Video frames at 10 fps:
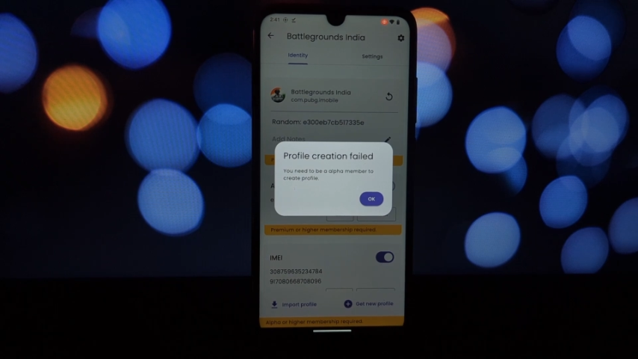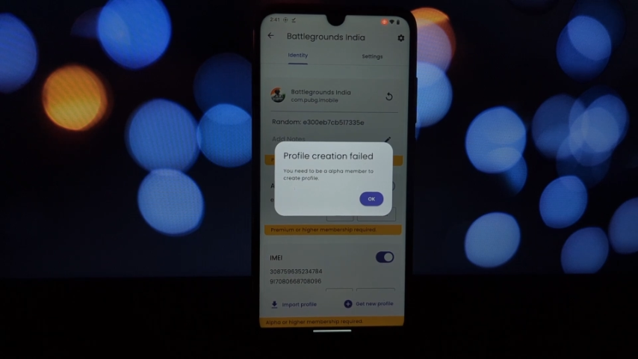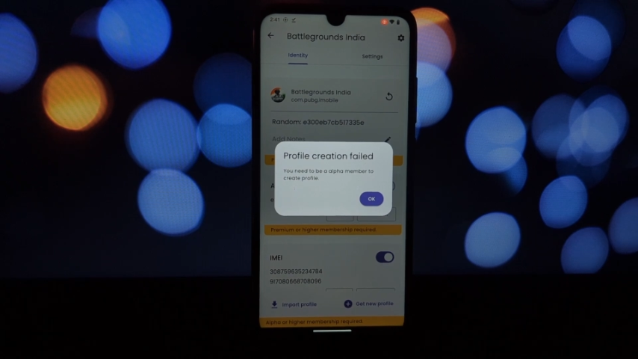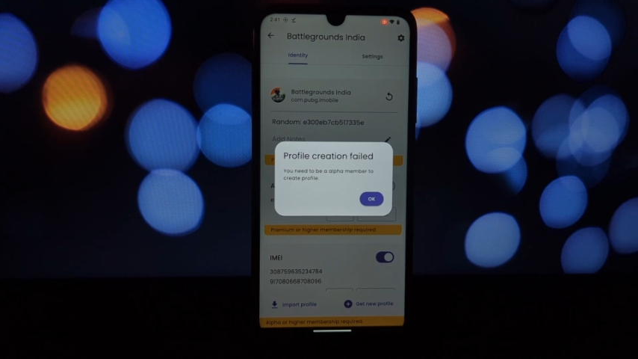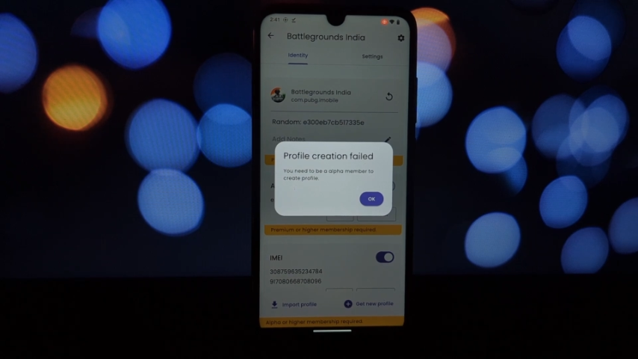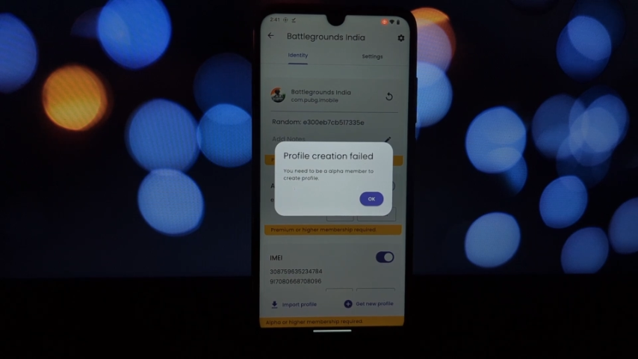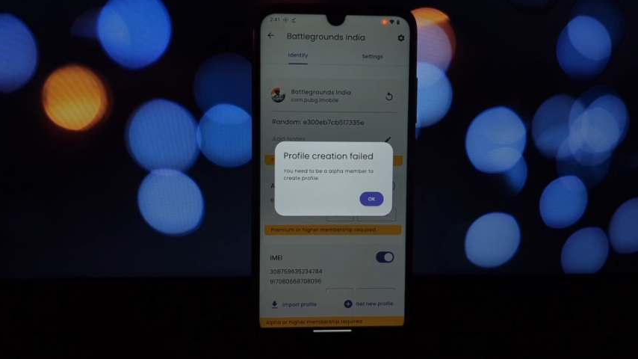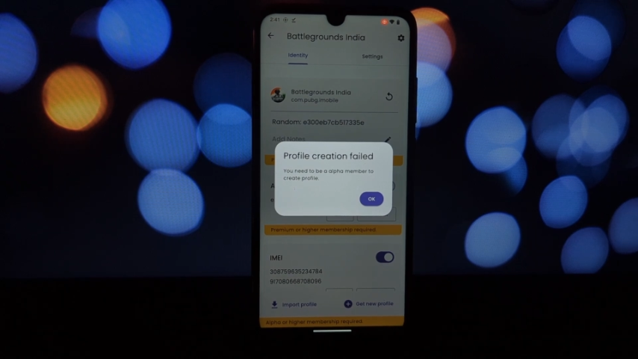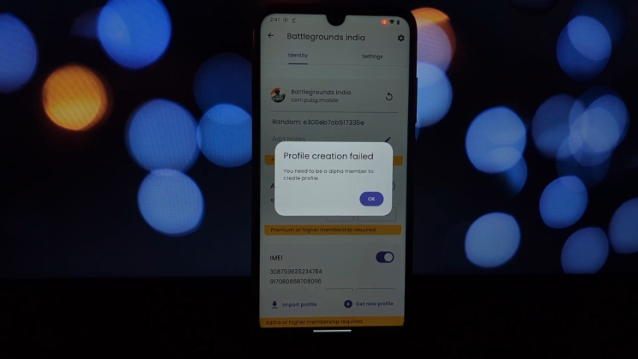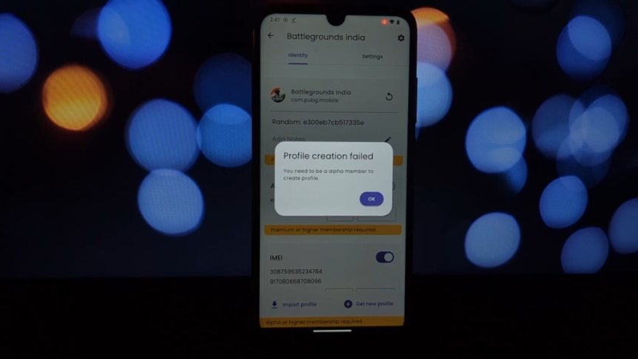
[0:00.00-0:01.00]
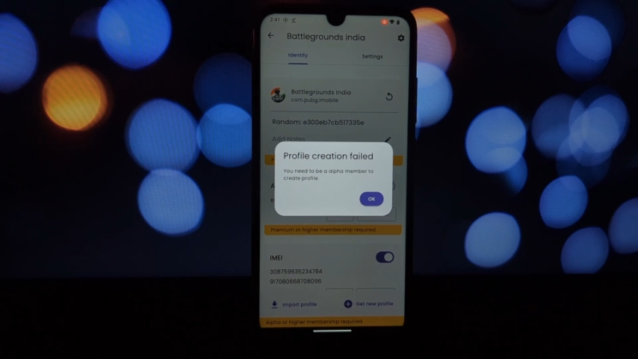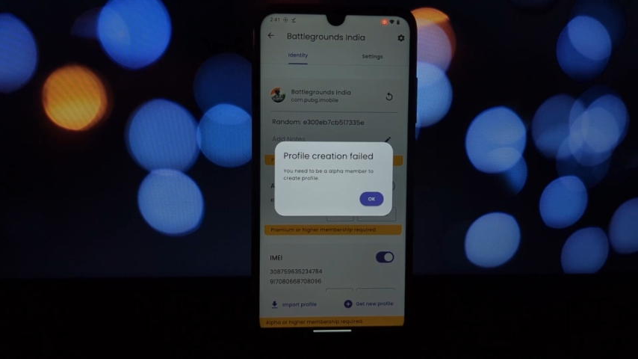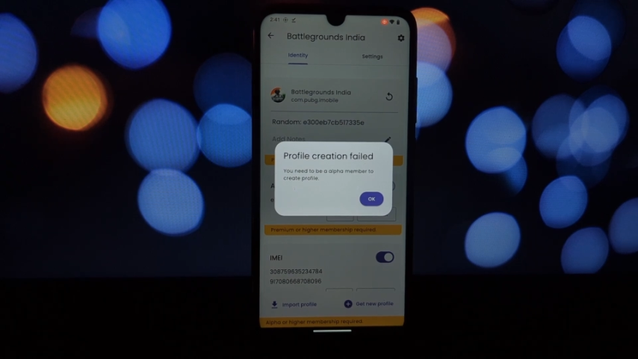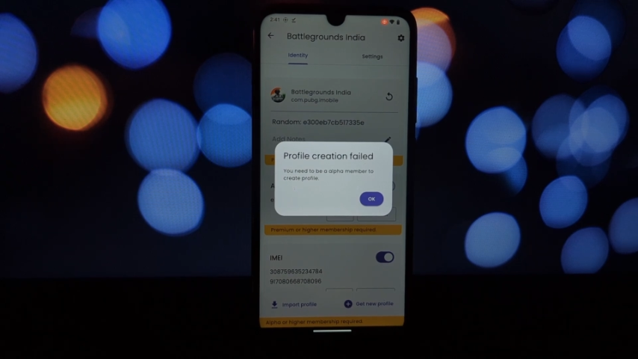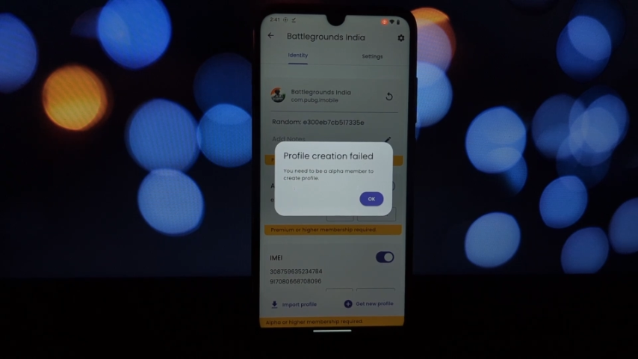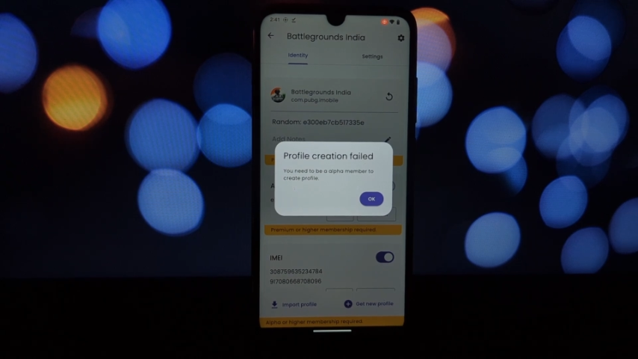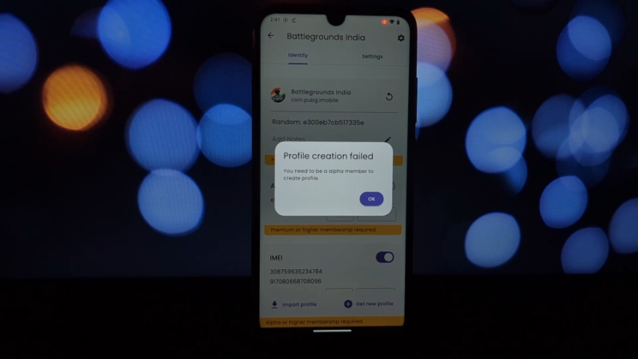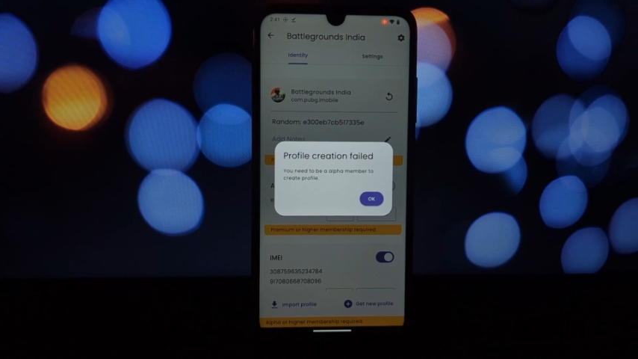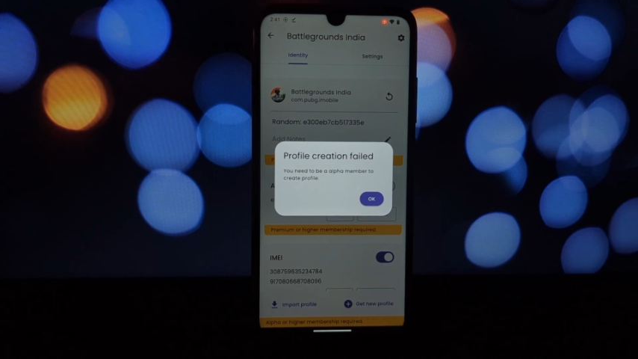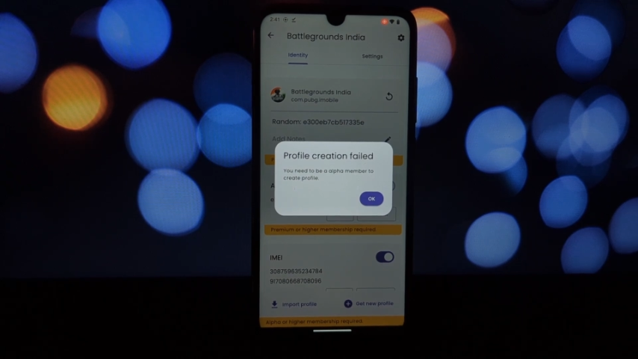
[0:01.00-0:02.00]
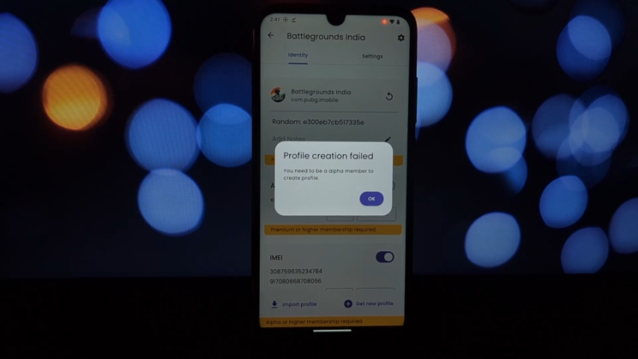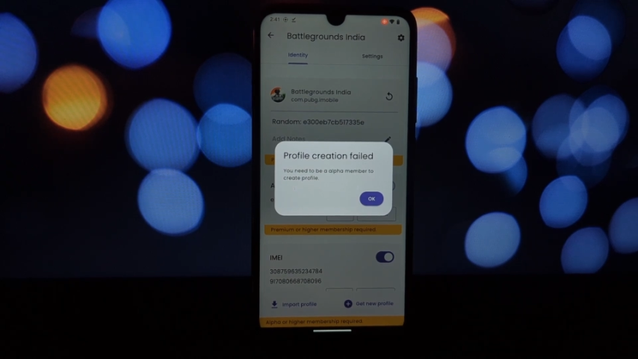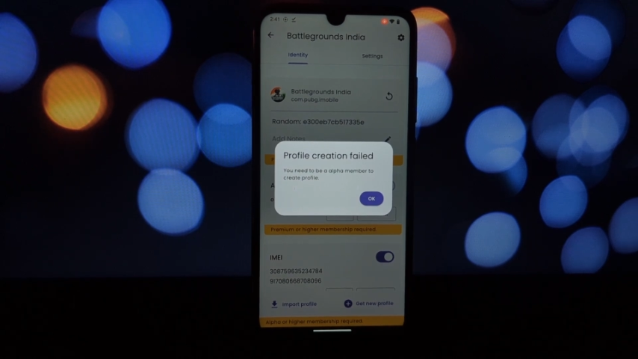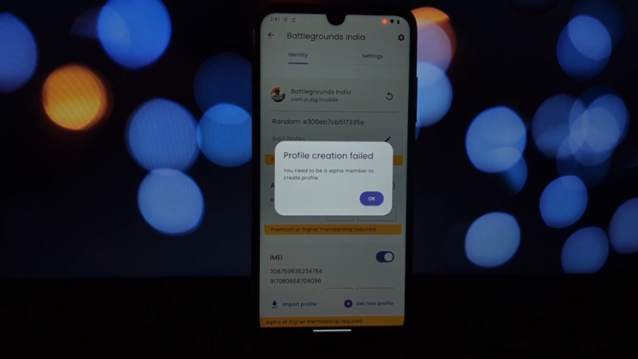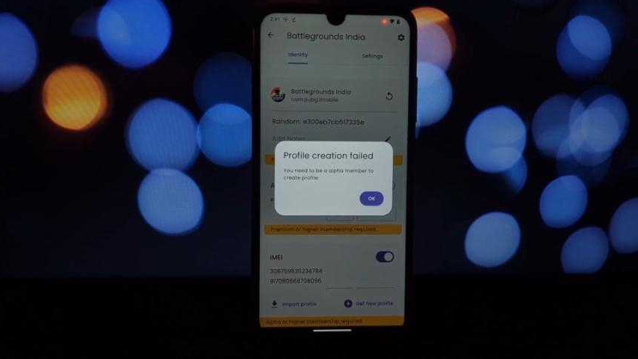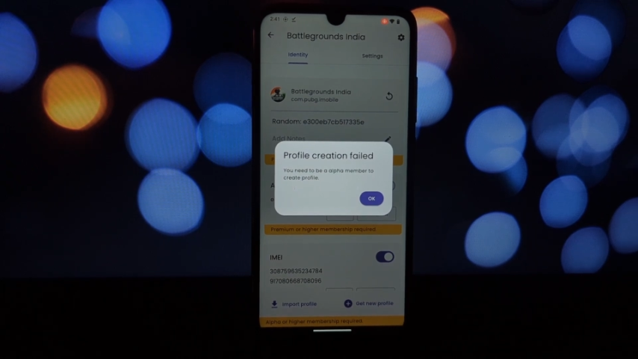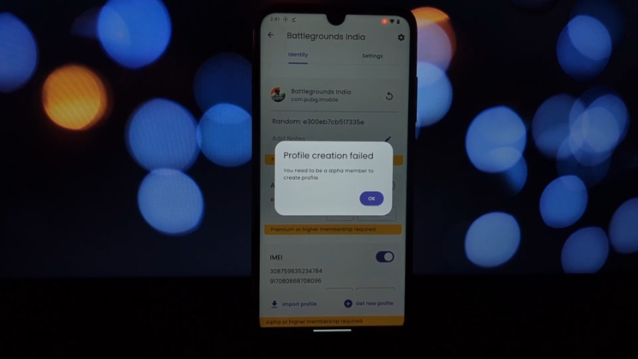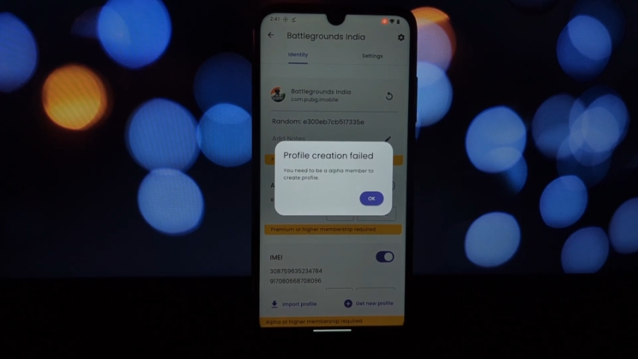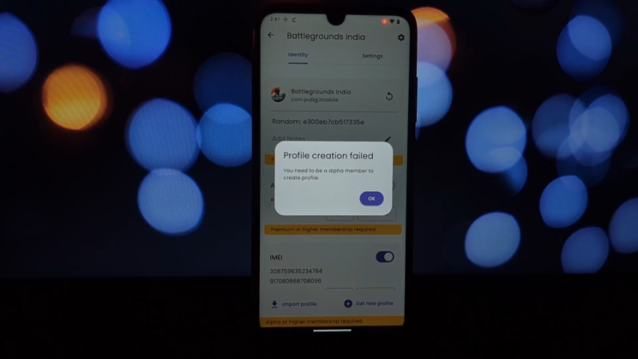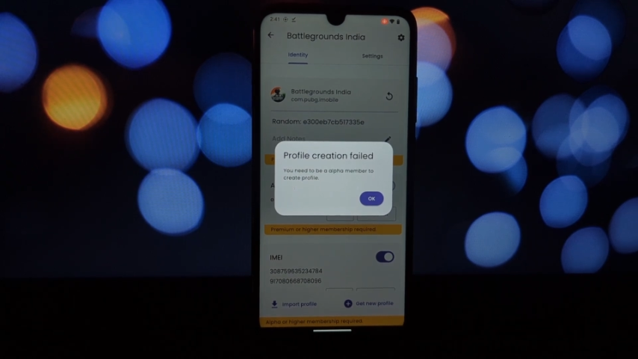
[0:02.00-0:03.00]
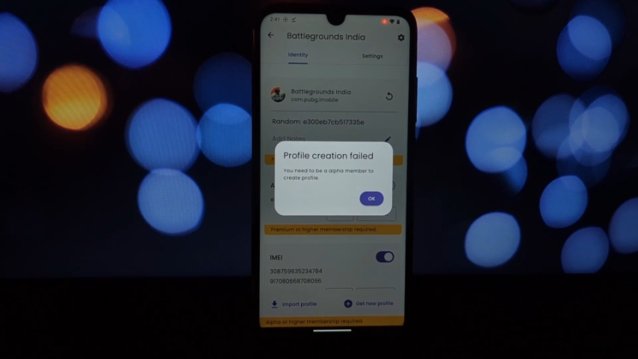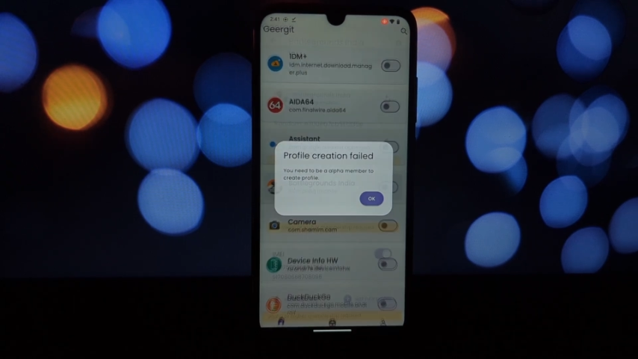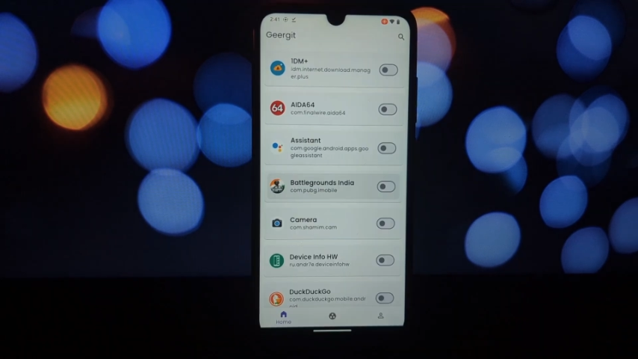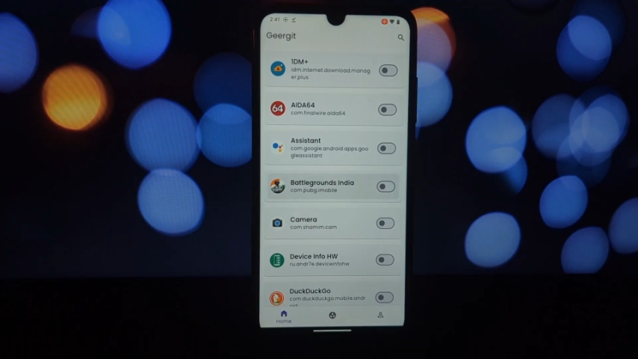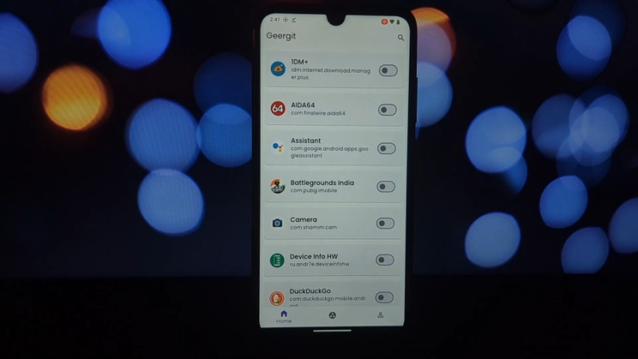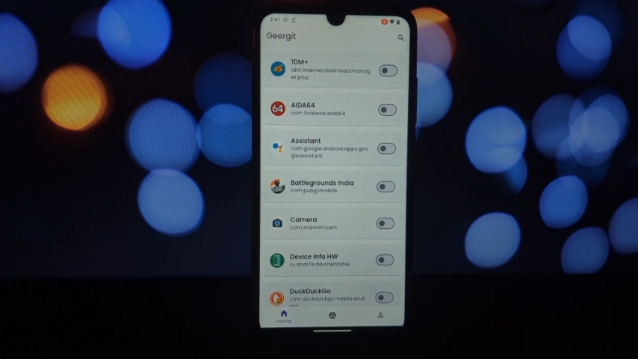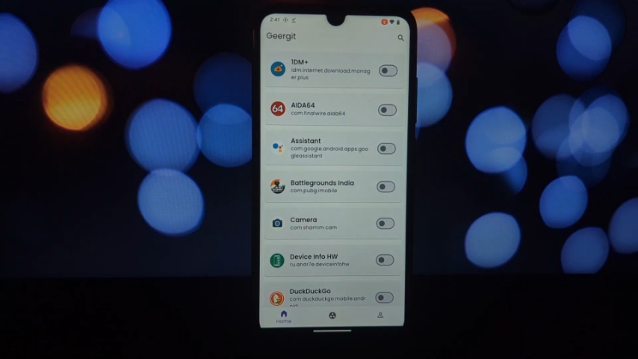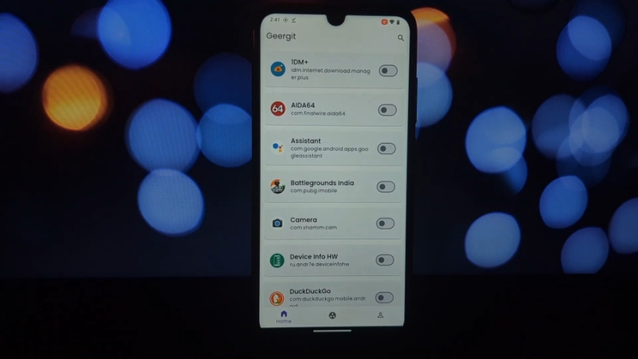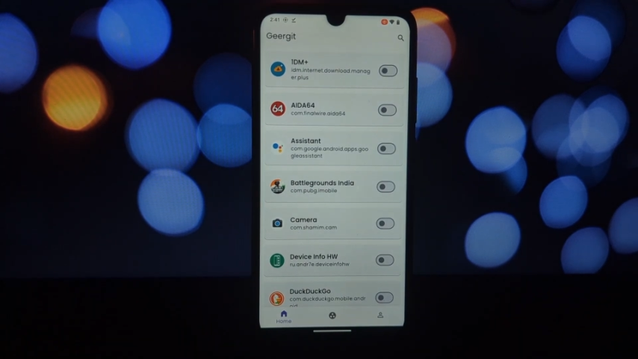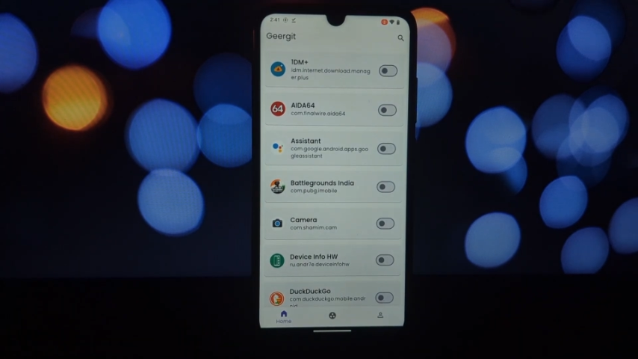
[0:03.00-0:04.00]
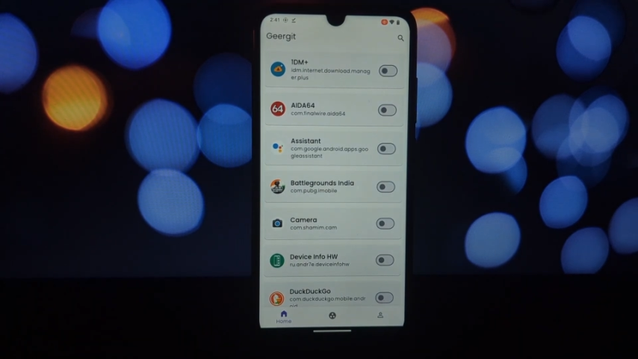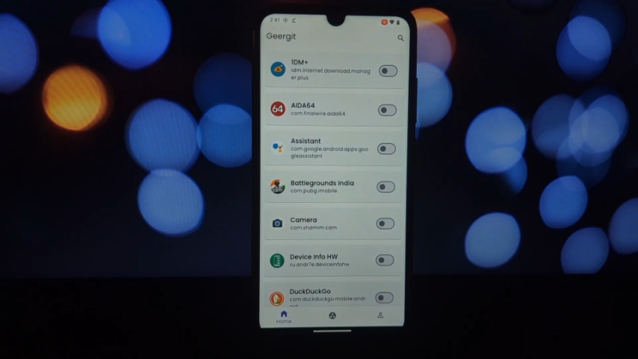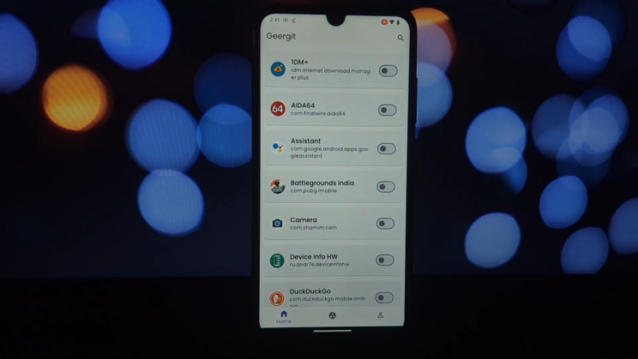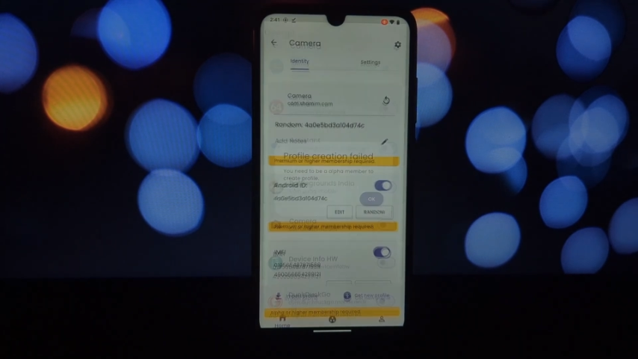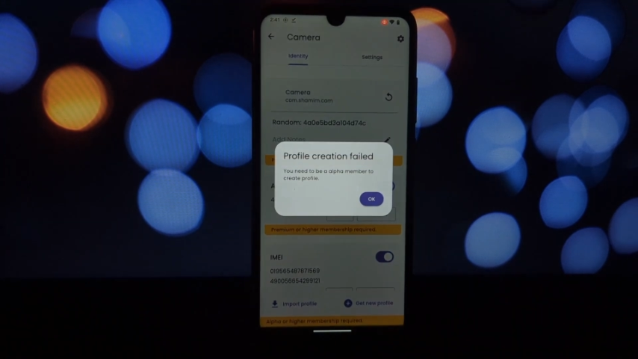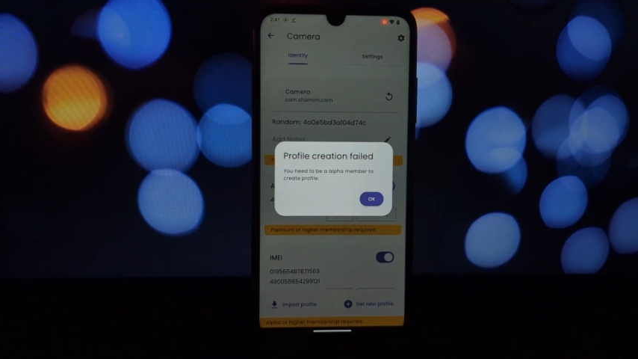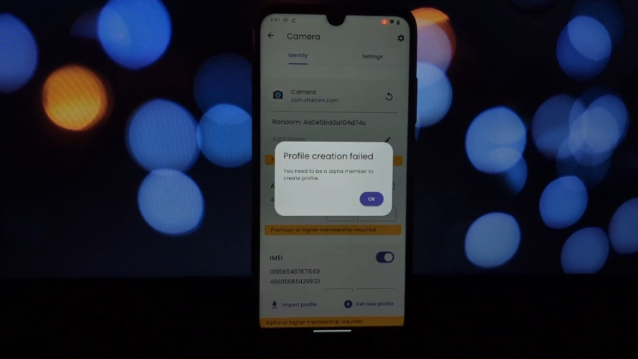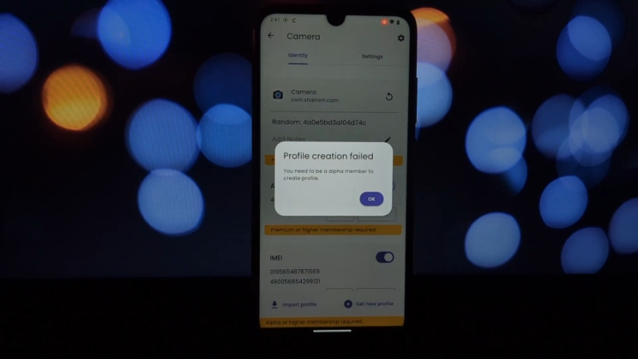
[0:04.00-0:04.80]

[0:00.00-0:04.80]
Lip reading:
[unreadable: no face in view]